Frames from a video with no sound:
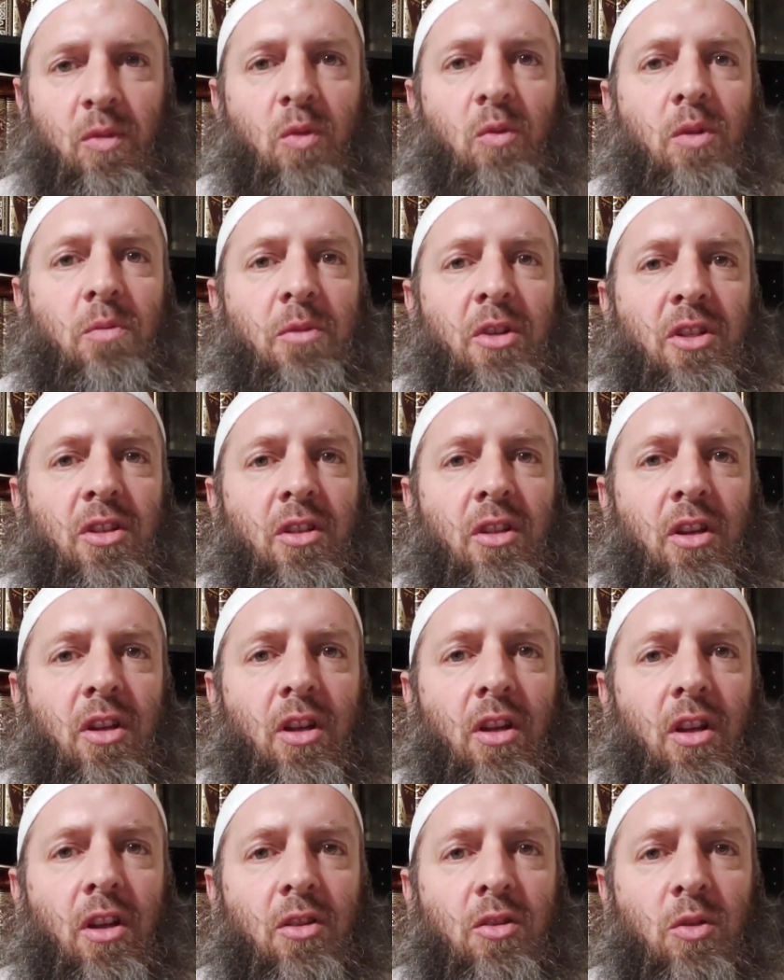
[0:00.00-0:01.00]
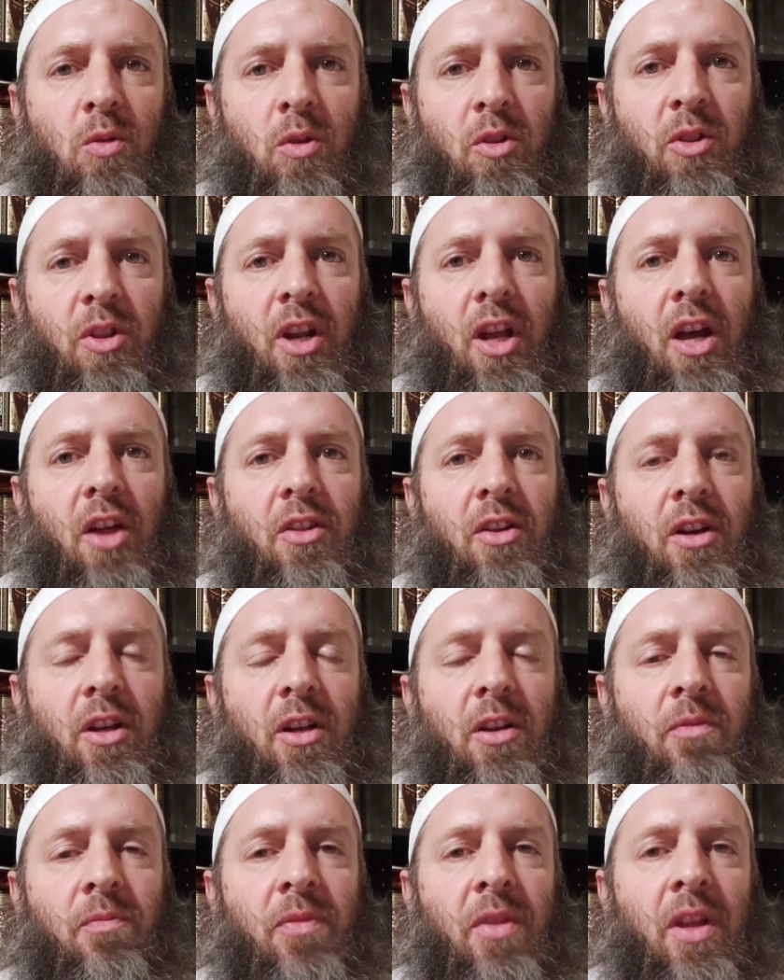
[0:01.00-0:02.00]
And we mentioned uh, Al-Usul
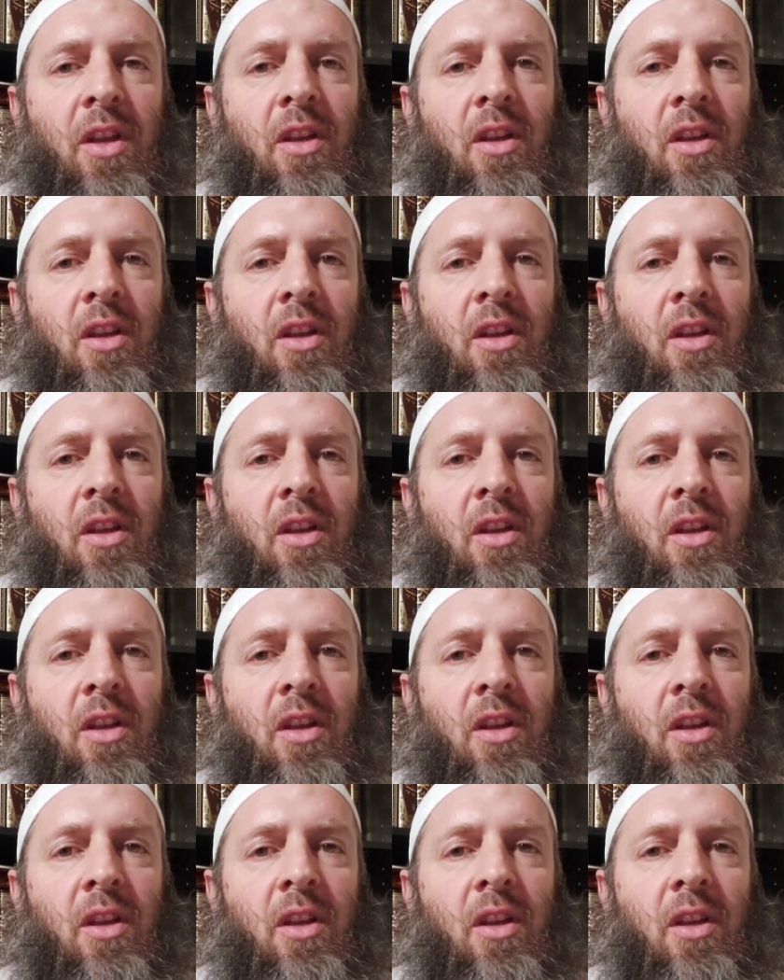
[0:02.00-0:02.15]
Thalatha,